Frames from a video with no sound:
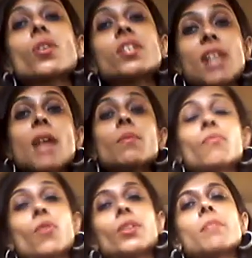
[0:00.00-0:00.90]
or time
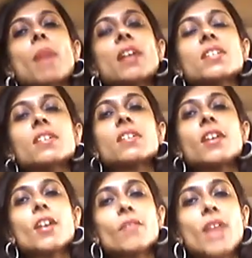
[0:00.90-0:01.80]
for that matter,
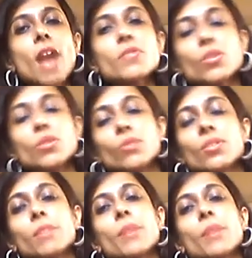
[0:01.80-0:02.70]
we have to
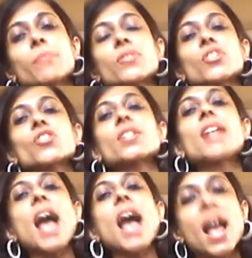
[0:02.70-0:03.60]
use the preposition
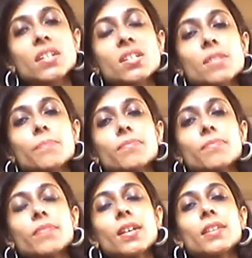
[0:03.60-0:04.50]
at.
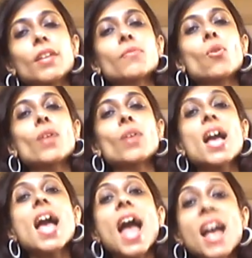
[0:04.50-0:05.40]
Therefore,
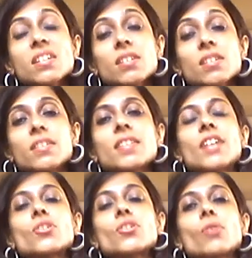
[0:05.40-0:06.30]
at the
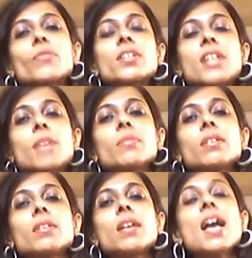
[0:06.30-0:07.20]
center of the
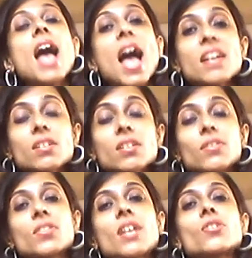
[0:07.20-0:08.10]
table, at the
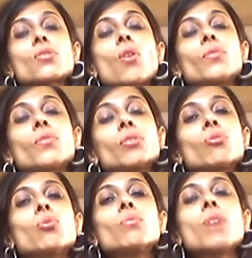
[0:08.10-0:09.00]
center of the
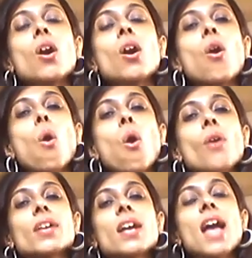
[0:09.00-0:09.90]
room,
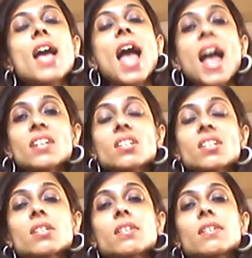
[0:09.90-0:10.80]
or
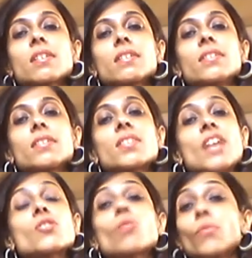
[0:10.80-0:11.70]
at the
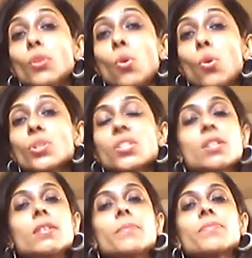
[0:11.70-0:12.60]
center of the
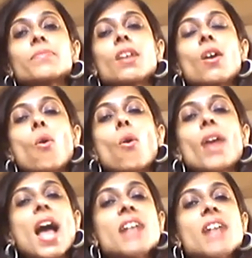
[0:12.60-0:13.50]
coaster, or
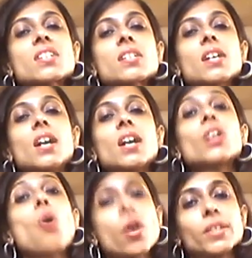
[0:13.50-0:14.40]
at a
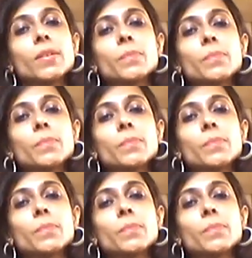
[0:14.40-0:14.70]
corner.